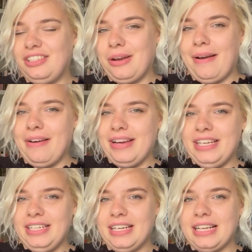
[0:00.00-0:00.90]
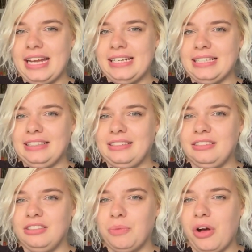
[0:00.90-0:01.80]
to go out and
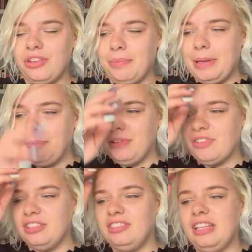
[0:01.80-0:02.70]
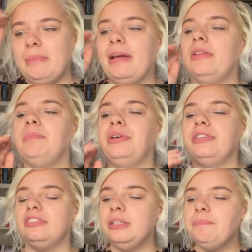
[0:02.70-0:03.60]
listen to what other people have got to say about the
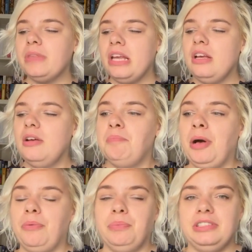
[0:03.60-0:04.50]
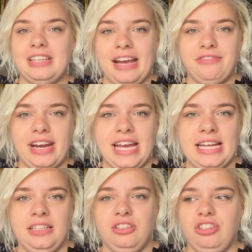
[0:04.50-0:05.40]
books. But we'll dive right
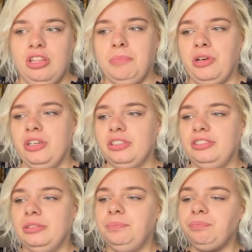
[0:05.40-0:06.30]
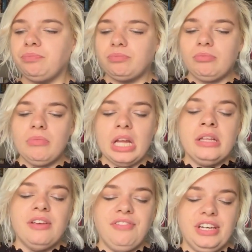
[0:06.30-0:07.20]
into the books,
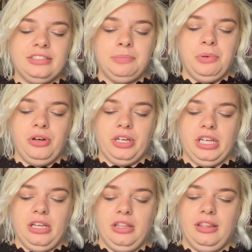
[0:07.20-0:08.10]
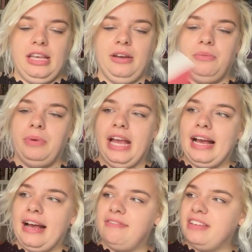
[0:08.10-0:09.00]
and the first book that we
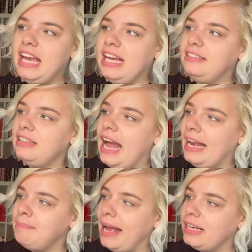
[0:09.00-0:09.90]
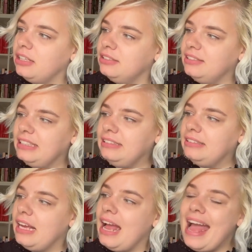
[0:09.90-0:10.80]
have is Anne
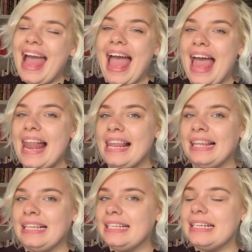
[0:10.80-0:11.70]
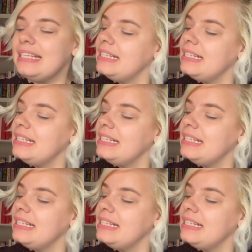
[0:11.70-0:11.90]
Michaels's Held,